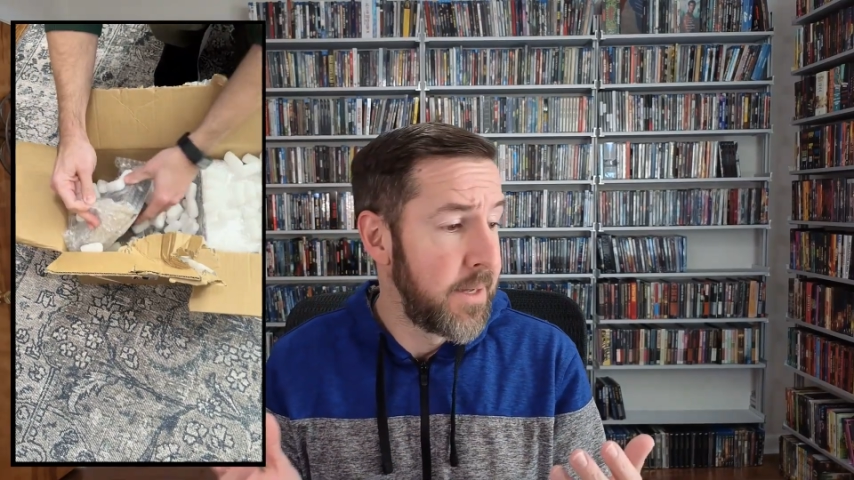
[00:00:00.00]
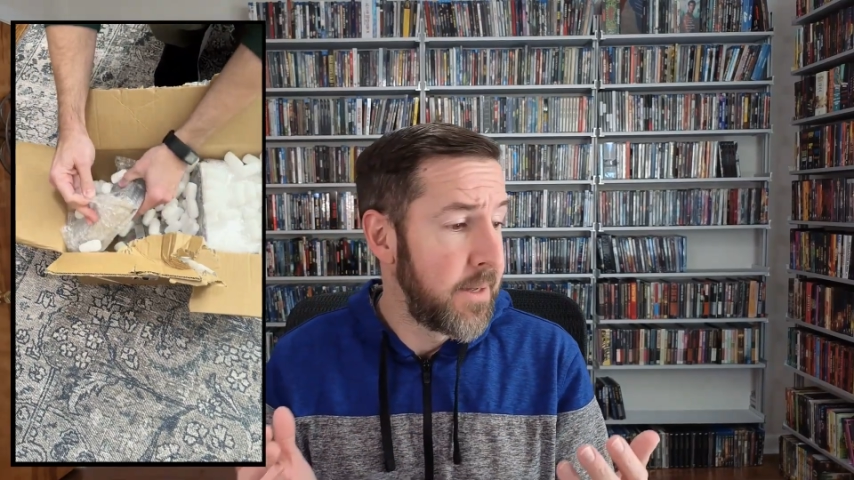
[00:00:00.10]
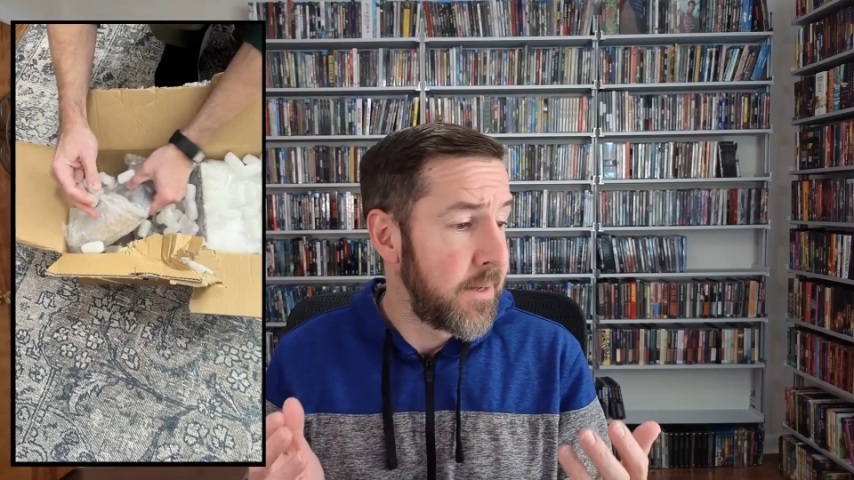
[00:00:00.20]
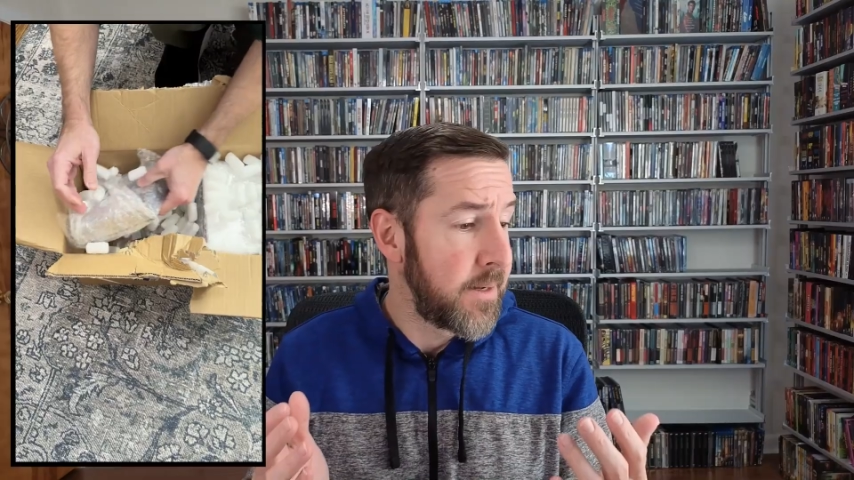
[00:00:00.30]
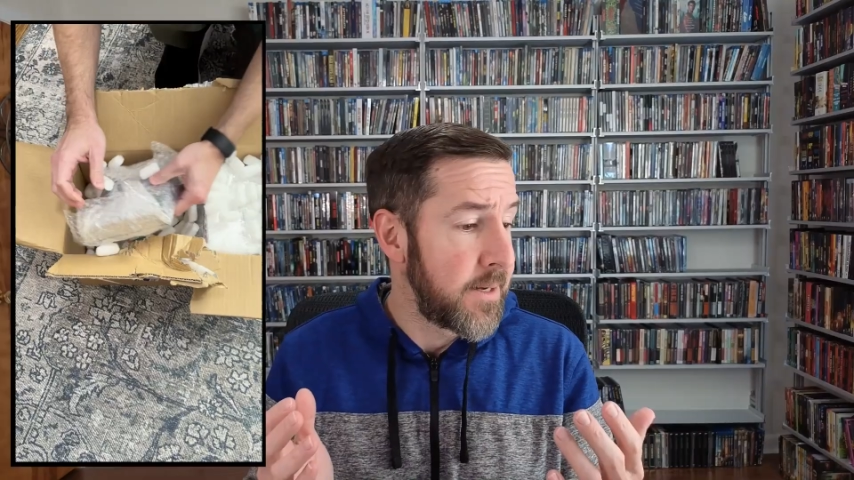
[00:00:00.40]

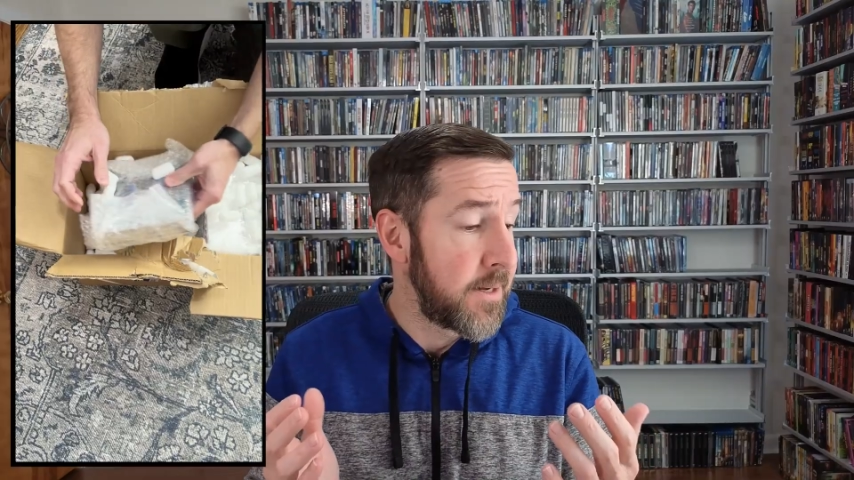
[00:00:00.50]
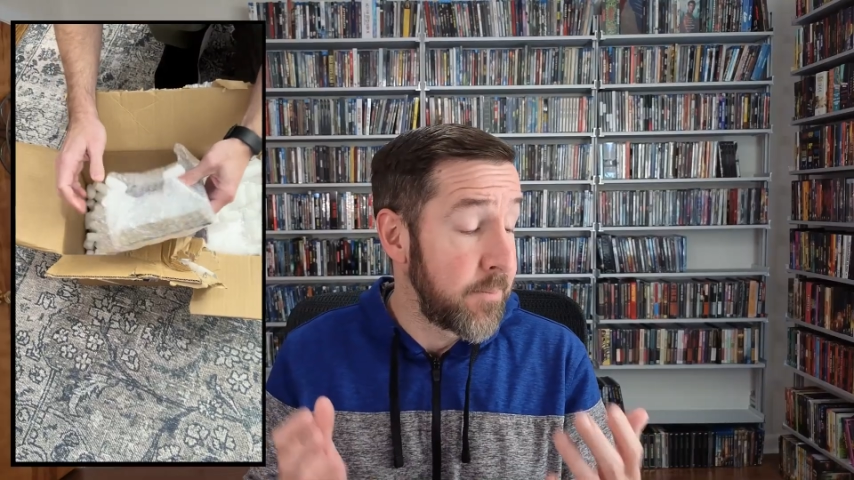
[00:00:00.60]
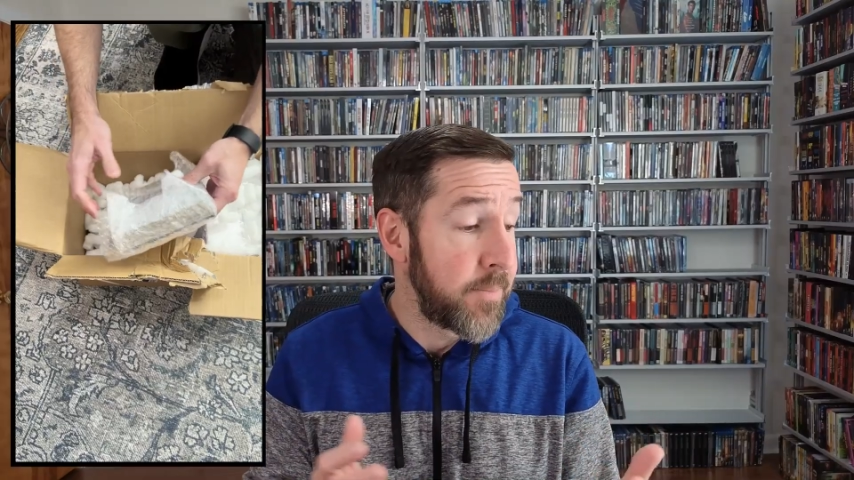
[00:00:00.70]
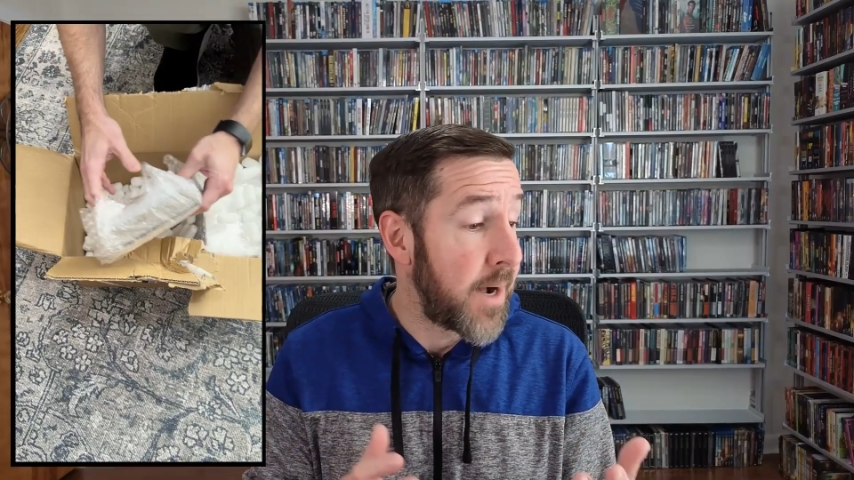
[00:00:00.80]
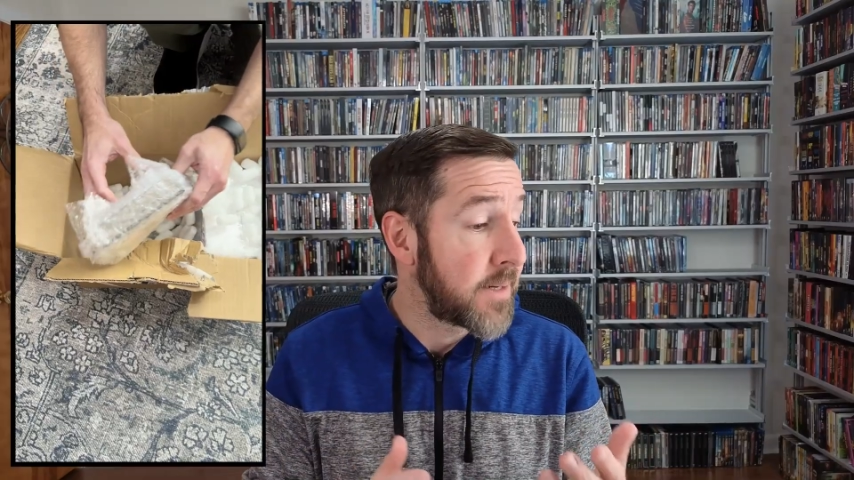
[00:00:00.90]

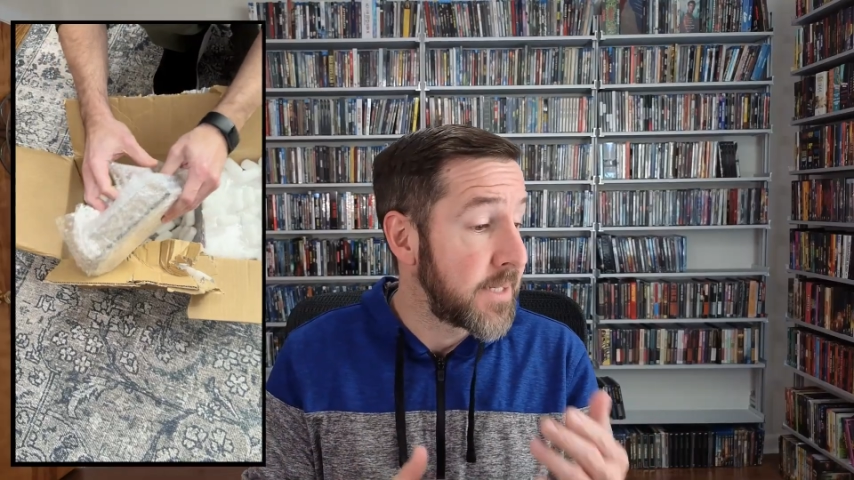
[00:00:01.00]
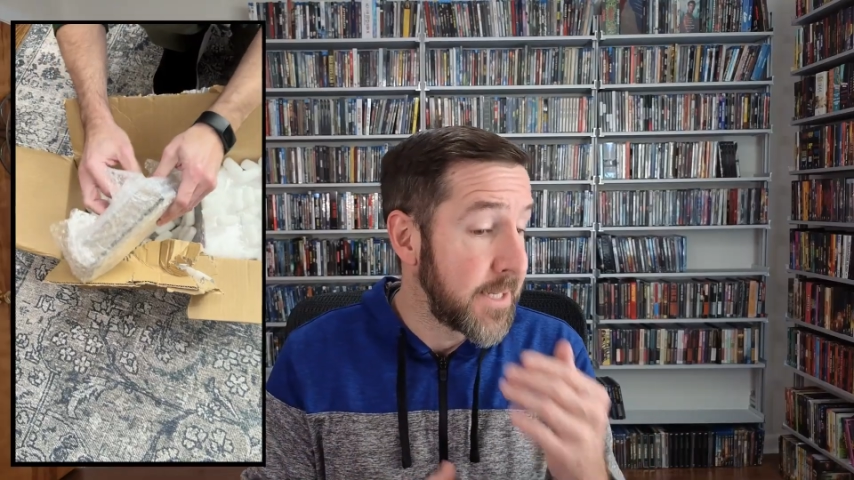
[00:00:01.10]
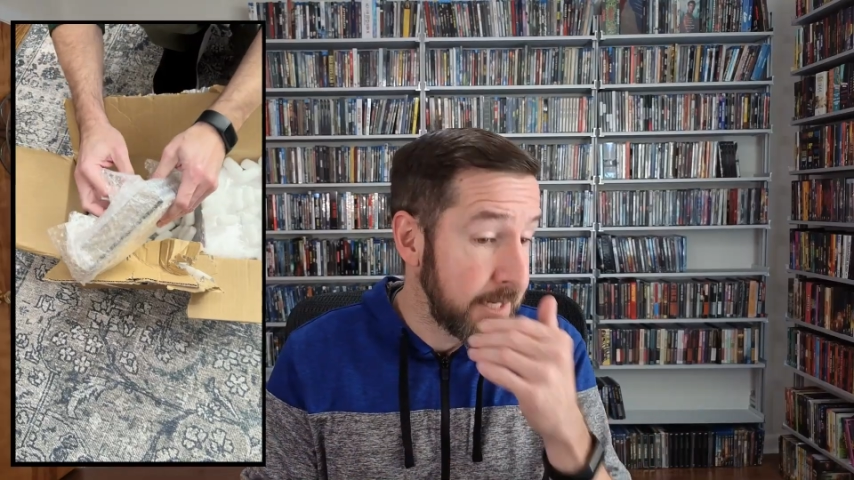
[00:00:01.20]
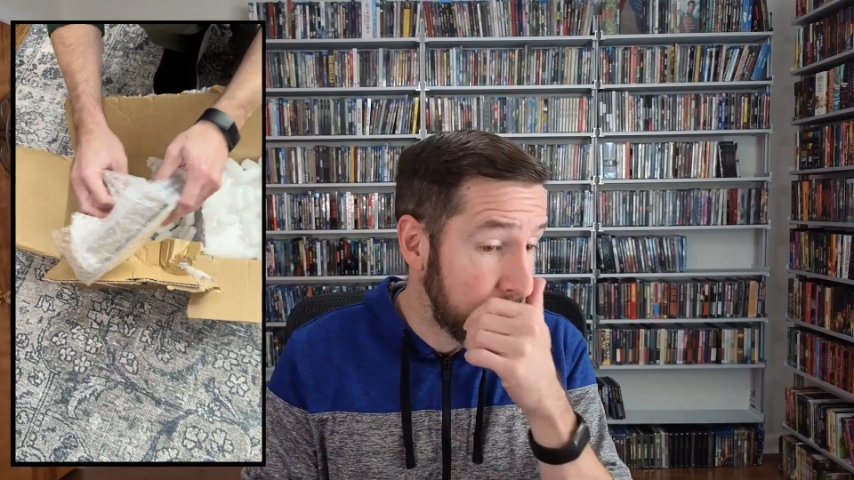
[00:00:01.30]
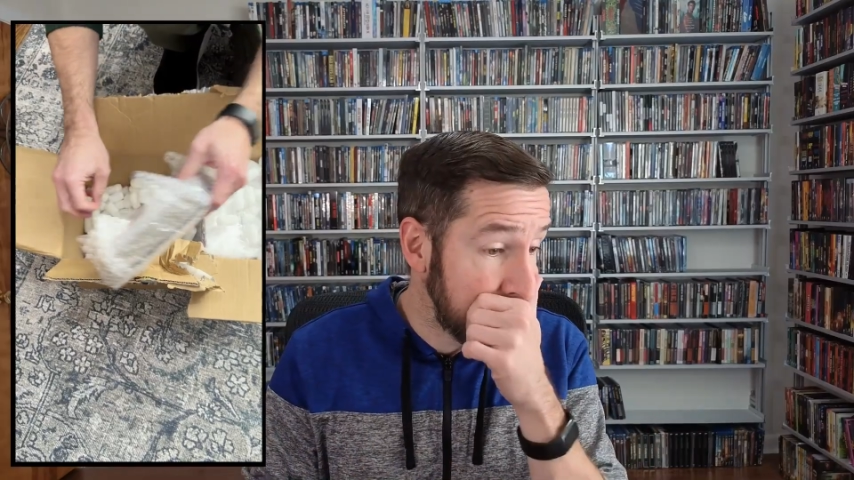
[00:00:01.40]
unboxing
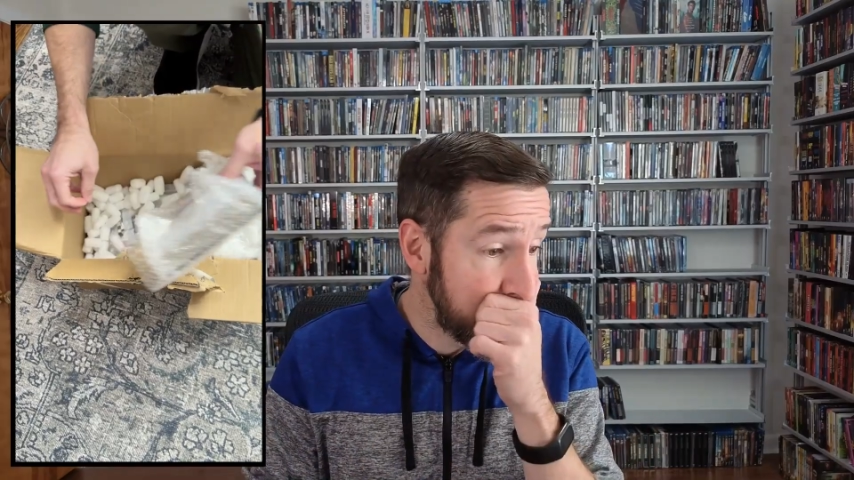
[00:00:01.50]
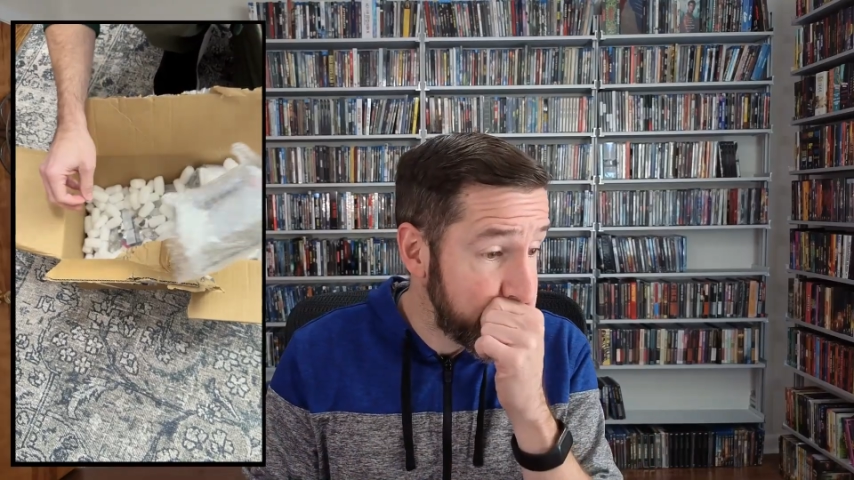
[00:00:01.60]
here.